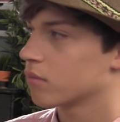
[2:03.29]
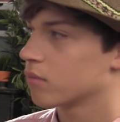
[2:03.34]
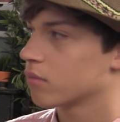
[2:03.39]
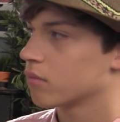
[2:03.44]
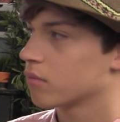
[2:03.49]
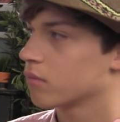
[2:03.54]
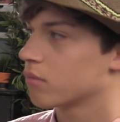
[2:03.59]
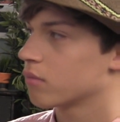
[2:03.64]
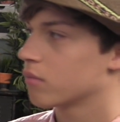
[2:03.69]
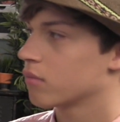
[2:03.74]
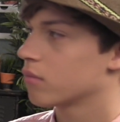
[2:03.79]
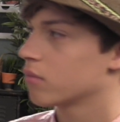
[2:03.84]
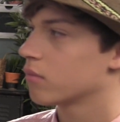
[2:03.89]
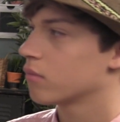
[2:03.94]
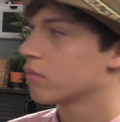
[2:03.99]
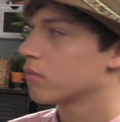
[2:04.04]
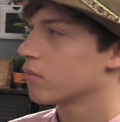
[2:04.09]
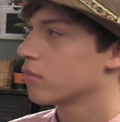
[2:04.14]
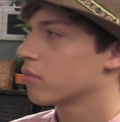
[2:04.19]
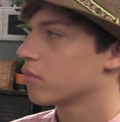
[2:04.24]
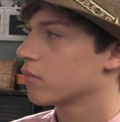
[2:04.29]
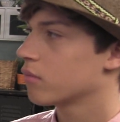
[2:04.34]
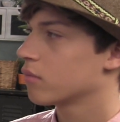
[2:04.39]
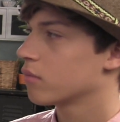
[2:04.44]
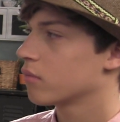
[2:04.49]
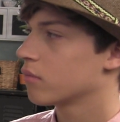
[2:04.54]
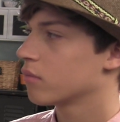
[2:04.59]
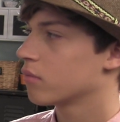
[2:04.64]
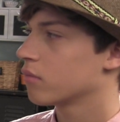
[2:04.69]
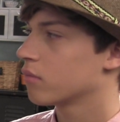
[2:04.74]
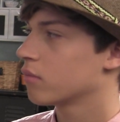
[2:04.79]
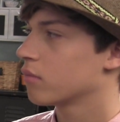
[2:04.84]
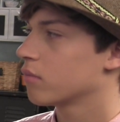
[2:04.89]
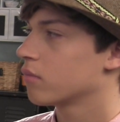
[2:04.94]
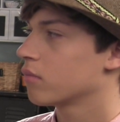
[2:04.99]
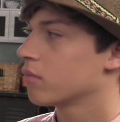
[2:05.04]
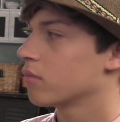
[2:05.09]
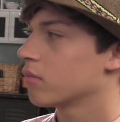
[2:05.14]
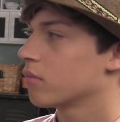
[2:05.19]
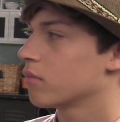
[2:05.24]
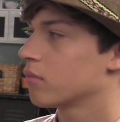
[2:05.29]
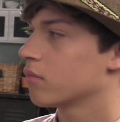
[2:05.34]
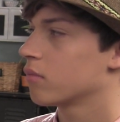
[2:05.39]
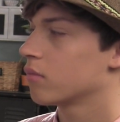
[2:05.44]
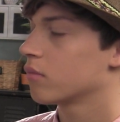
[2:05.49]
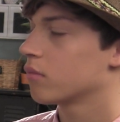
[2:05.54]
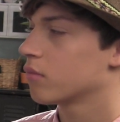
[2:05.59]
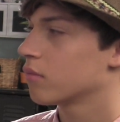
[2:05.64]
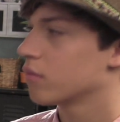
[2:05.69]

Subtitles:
No words are spoken by the person on screen.